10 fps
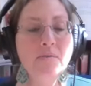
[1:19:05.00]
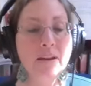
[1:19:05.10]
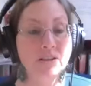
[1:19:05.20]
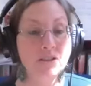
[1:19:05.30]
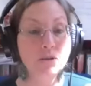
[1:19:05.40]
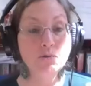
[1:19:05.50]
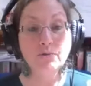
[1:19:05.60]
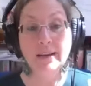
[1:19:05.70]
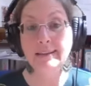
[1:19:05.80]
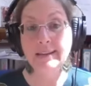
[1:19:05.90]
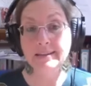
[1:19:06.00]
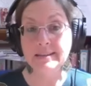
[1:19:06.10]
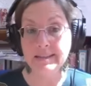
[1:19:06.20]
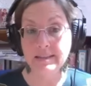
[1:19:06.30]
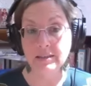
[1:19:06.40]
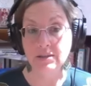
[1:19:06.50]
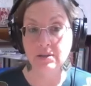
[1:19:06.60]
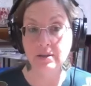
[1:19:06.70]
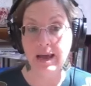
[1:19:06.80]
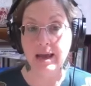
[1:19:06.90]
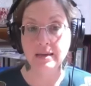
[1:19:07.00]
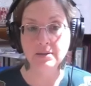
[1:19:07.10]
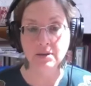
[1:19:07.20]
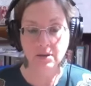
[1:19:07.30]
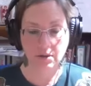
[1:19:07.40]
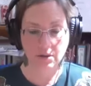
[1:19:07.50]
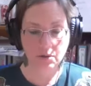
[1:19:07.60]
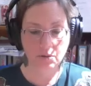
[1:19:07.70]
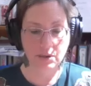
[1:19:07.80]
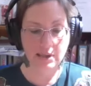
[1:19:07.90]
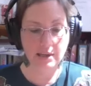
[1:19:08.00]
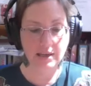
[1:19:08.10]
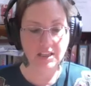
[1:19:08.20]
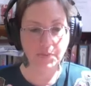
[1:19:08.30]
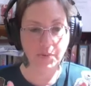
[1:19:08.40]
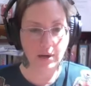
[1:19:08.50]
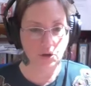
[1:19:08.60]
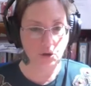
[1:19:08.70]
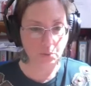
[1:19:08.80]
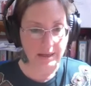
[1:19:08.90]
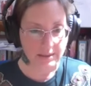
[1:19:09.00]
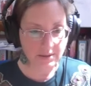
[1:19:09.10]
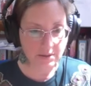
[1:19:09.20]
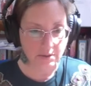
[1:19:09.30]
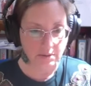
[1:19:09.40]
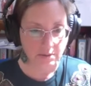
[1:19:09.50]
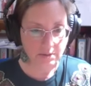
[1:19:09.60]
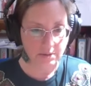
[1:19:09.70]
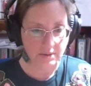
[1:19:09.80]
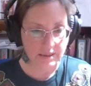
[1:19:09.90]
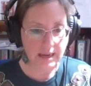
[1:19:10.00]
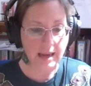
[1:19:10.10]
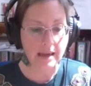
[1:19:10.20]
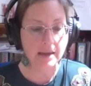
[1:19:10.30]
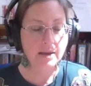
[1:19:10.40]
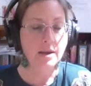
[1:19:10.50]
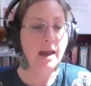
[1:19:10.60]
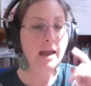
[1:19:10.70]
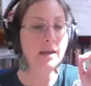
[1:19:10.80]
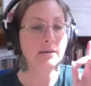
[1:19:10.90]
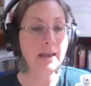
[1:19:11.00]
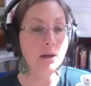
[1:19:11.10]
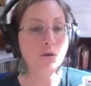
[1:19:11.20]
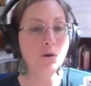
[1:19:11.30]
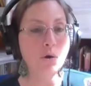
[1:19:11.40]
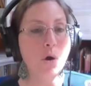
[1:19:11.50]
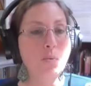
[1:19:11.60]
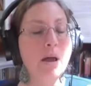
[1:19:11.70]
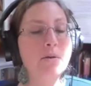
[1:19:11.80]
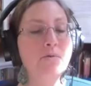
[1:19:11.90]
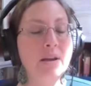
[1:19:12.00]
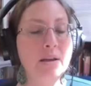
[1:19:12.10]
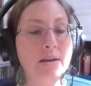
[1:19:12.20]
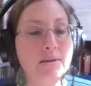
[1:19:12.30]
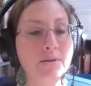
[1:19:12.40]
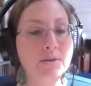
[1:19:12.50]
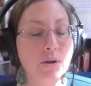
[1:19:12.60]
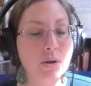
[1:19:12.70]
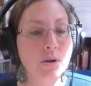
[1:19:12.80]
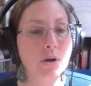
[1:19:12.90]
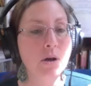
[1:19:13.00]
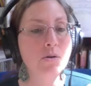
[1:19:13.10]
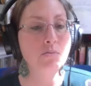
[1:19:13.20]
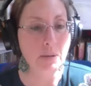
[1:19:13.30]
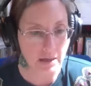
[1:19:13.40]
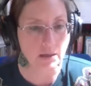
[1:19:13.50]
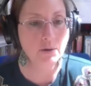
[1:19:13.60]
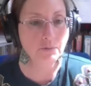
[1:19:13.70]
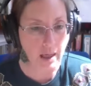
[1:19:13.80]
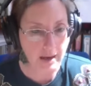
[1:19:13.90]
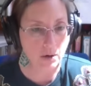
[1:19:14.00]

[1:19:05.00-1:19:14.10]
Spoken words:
is to re-listen to that, the experiential piece today. And Gayle, your home love is making the flyer.